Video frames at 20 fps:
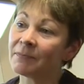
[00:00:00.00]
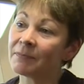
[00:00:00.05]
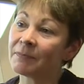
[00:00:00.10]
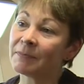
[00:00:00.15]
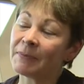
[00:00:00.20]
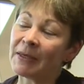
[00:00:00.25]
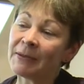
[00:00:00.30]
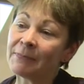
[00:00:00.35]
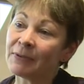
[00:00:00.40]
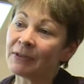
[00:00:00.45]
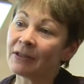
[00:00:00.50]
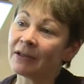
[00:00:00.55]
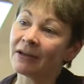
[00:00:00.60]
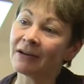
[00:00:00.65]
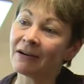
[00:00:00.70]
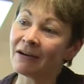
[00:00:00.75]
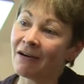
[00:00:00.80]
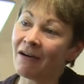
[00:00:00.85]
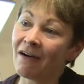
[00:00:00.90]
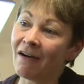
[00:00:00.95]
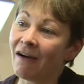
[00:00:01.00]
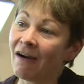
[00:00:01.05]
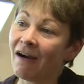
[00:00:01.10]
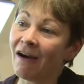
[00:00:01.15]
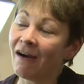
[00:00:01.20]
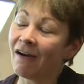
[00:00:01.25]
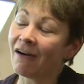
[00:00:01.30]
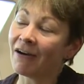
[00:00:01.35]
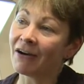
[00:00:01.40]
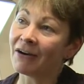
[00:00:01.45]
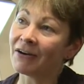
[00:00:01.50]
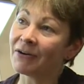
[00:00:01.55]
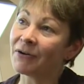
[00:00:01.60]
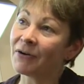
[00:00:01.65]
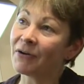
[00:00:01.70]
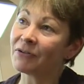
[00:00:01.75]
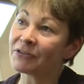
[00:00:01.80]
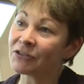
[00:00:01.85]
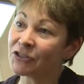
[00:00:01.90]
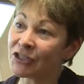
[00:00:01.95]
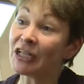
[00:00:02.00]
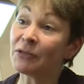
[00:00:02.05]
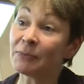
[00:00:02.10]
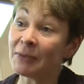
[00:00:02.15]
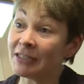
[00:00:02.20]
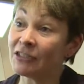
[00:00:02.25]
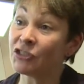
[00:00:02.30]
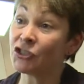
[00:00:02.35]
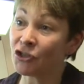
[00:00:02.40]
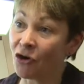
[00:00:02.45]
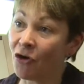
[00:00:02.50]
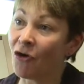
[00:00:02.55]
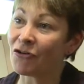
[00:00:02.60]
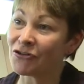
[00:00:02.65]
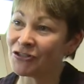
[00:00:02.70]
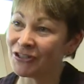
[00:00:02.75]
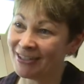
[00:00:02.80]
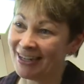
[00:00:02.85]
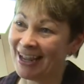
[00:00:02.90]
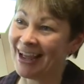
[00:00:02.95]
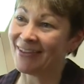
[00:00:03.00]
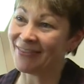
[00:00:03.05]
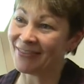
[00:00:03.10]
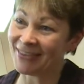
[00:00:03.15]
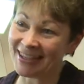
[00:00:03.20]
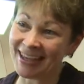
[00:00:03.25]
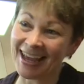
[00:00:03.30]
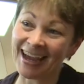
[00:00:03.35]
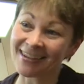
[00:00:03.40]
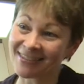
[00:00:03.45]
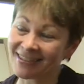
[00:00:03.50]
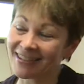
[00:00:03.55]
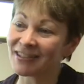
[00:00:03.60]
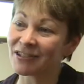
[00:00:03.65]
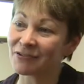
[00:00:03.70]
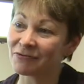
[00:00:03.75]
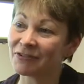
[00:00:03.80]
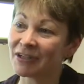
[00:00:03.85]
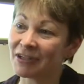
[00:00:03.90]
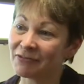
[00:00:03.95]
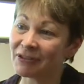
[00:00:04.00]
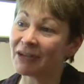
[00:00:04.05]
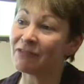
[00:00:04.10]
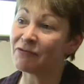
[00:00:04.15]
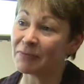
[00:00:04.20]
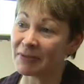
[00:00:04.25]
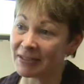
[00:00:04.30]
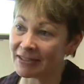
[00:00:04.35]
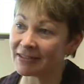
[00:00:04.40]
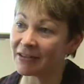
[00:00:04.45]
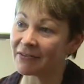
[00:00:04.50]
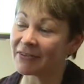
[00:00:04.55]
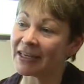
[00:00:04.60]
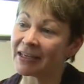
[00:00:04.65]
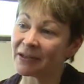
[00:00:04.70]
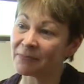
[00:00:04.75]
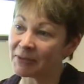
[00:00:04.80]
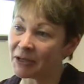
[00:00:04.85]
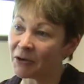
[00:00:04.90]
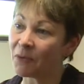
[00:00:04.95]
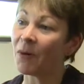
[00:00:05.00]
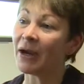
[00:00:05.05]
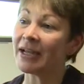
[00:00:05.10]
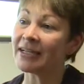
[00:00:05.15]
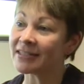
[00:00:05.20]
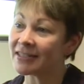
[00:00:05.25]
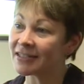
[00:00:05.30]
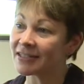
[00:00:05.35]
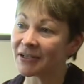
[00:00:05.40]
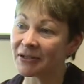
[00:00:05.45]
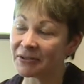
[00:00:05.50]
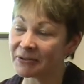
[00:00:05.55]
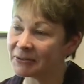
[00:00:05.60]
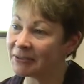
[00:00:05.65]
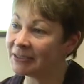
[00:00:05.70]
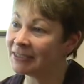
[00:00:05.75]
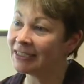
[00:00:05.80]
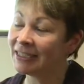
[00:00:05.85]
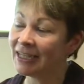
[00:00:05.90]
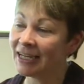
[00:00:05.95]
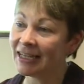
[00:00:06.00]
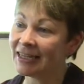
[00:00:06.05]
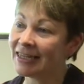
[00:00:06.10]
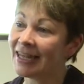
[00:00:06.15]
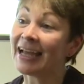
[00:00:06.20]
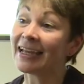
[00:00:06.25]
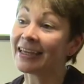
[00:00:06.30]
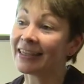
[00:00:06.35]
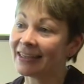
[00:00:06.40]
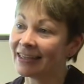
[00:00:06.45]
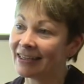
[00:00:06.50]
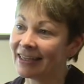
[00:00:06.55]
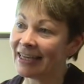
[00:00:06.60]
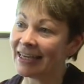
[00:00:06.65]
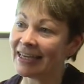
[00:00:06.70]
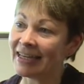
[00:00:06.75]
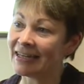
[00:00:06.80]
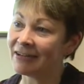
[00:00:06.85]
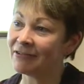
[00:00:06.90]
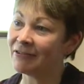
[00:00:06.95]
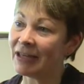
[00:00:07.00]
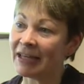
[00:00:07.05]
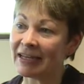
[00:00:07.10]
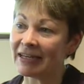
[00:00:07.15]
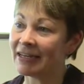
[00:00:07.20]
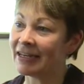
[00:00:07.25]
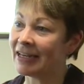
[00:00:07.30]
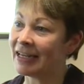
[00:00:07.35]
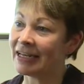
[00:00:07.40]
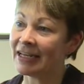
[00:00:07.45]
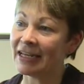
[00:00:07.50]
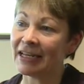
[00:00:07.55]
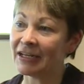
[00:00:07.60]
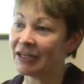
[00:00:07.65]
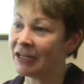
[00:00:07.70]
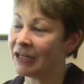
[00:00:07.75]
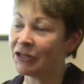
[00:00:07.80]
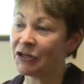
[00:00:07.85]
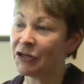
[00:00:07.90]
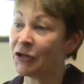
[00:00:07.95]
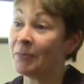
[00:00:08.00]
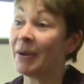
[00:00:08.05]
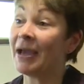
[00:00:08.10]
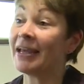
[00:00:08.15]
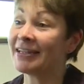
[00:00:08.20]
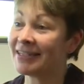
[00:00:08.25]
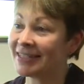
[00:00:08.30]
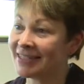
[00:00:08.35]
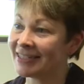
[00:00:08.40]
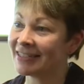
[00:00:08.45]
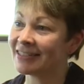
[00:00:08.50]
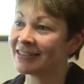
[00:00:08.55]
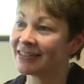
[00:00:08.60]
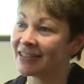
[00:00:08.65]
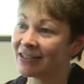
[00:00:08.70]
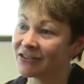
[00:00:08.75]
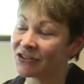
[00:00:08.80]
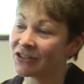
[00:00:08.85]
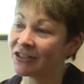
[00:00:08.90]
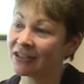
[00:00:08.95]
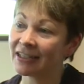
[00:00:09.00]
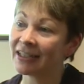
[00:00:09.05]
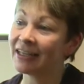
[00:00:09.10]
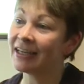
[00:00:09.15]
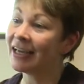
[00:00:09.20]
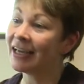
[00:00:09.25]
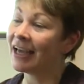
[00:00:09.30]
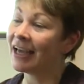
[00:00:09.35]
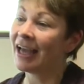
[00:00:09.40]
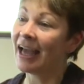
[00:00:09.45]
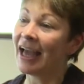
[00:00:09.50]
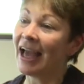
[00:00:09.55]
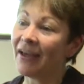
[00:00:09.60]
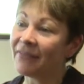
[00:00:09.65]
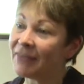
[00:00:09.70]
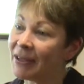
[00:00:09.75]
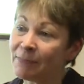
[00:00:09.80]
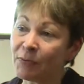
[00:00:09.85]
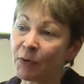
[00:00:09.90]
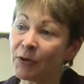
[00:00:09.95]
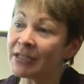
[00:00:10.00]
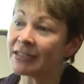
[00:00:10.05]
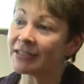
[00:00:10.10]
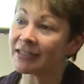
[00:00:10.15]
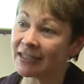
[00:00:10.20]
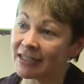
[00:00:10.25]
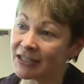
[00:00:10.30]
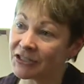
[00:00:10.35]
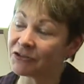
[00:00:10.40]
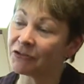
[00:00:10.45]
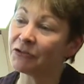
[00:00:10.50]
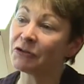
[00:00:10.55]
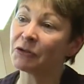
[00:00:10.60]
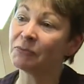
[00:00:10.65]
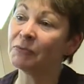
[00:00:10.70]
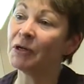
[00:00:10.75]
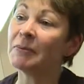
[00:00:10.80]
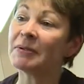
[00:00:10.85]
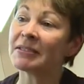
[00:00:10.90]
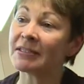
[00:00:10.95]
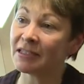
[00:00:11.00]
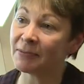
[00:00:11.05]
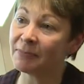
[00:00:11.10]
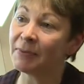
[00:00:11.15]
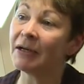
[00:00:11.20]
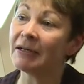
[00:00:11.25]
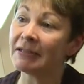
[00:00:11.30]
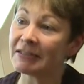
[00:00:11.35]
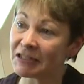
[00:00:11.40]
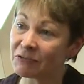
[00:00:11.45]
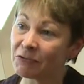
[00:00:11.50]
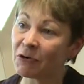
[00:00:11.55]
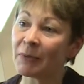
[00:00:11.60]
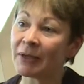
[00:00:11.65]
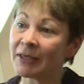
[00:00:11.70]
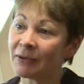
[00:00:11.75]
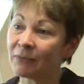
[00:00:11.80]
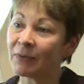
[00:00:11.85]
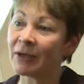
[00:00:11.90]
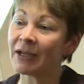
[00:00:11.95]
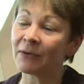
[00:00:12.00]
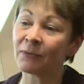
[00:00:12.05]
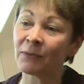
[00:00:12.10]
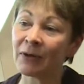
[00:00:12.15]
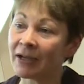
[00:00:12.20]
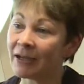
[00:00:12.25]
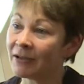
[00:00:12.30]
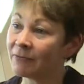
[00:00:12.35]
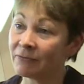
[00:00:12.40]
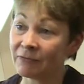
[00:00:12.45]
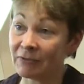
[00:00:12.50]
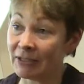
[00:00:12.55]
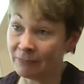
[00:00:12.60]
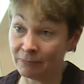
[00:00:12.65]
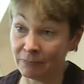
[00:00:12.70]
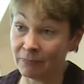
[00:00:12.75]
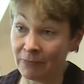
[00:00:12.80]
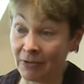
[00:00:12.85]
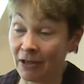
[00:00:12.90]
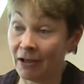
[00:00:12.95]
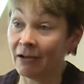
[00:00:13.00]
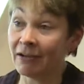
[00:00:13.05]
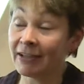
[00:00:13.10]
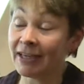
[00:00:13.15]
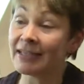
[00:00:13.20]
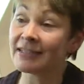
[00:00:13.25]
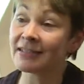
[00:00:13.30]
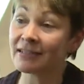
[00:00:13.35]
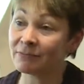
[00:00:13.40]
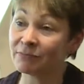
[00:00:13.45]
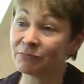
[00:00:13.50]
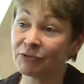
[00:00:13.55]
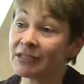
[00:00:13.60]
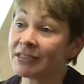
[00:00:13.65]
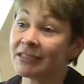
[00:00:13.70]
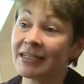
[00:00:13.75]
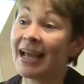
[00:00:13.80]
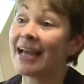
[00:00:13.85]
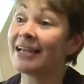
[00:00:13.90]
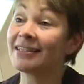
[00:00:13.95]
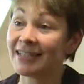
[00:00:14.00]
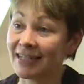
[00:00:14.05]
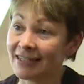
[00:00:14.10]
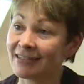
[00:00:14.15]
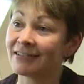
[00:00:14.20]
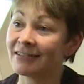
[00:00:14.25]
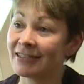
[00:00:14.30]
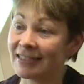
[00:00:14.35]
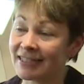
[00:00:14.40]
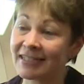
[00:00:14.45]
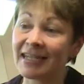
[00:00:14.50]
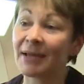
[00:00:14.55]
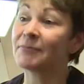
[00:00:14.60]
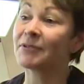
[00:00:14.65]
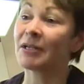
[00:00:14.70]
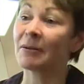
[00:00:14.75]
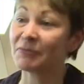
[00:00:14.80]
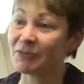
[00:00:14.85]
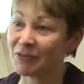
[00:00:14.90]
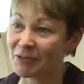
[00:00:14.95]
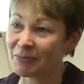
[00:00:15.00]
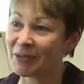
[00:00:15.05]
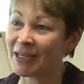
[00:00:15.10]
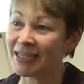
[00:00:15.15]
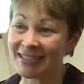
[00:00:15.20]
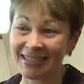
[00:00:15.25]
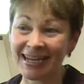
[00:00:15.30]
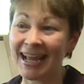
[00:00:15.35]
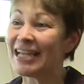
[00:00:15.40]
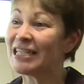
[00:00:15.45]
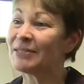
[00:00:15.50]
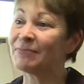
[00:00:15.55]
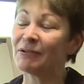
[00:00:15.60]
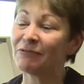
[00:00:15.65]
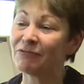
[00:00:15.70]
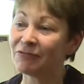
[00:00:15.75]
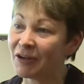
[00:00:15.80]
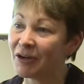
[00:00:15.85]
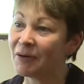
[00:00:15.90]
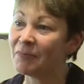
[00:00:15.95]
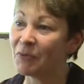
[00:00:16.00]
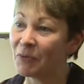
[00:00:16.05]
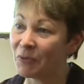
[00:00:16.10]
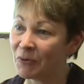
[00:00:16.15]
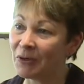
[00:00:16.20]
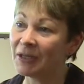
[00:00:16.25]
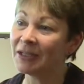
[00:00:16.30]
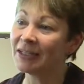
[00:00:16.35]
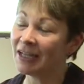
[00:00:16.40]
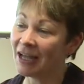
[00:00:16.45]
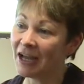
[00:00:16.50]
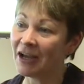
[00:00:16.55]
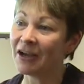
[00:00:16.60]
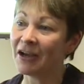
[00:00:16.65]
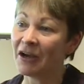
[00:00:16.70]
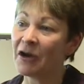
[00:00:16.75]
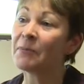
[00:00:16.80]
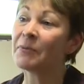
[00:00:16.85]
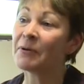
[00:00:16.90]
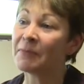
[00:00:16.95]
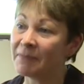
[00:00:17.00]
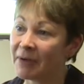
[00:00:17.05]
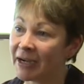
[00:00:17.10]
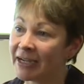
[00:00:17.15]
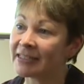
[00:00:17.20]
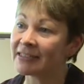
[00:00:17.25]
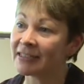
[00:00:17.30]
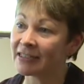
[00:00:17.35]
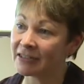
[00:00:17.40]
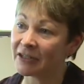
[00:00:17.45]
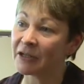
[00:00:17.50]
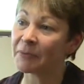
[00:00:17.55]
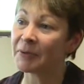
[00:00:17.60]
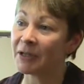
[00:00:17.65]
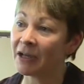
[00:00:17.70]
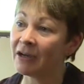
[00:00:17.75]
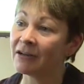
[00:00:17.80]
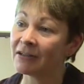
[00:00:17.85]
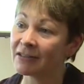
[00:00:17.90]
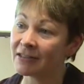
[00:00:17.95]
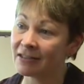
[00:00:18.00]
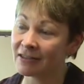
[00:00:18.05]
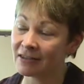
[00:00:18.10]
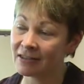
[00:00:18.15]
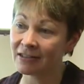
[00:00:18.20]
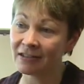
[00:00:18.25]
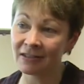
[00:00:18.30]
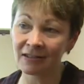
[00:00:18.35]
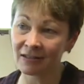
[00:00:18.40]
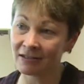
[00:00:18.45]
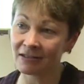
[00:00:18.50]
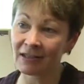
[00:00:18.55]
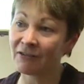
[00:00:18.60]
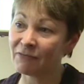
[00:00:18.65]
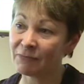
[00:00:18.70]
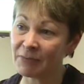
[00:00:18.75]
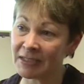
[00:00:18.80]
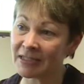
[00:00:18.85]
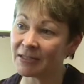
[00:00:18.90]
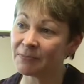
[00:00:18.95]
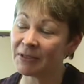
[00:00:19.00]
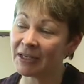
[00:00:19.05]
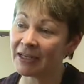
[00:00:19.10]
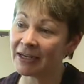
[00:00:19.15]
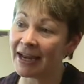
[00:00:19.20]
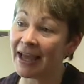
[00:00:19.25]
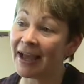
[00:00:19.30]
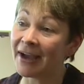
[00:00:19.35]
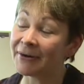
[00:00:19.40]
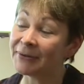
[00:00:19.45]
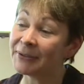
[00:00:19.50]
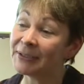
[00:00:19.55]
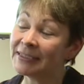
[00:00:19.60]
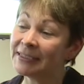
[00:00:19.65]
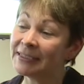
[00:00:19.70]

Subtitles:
people are genuinely shocked at the actions of governments, that they can be quite so lacking in humanity, essentially. And they point to historical moments in the past where in our case, Britain has actually stepped up to the plate and has been far more open-minded and open-hearted than governments are being now.